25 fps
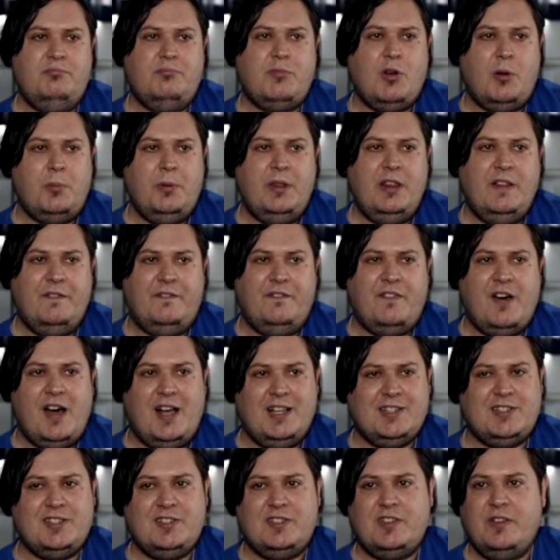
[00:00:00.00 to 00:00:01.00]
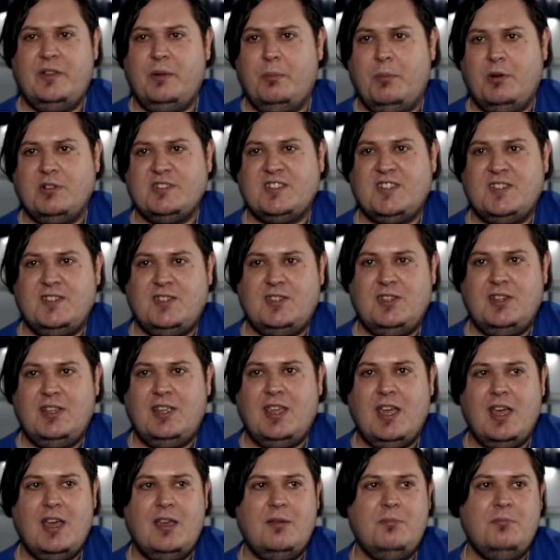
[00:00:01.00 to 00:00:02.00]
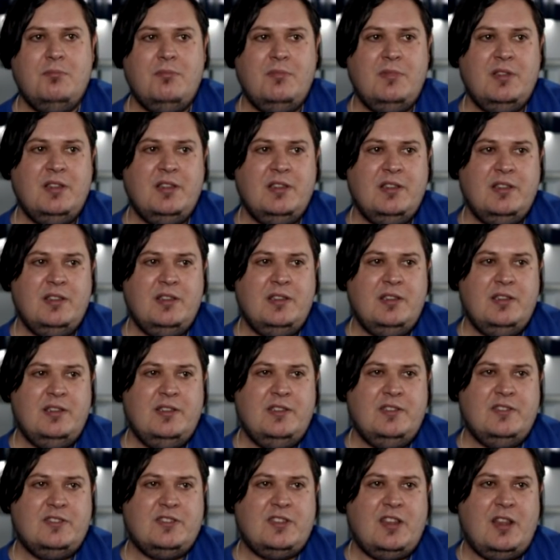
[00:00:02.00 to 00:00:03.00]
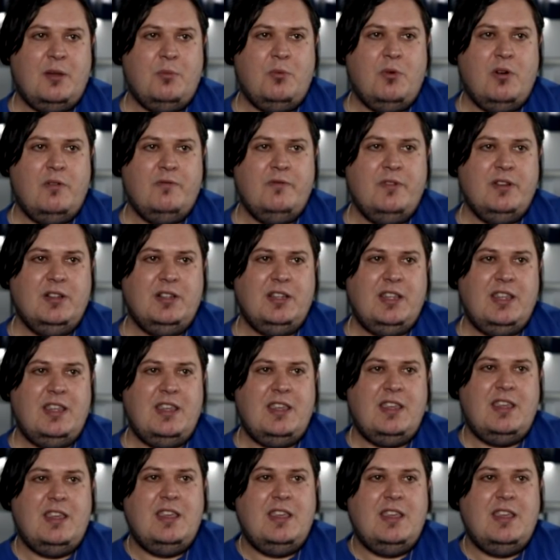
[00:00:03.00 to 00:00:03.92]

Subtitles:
probably the fastest of the monsters in the game, so they won't really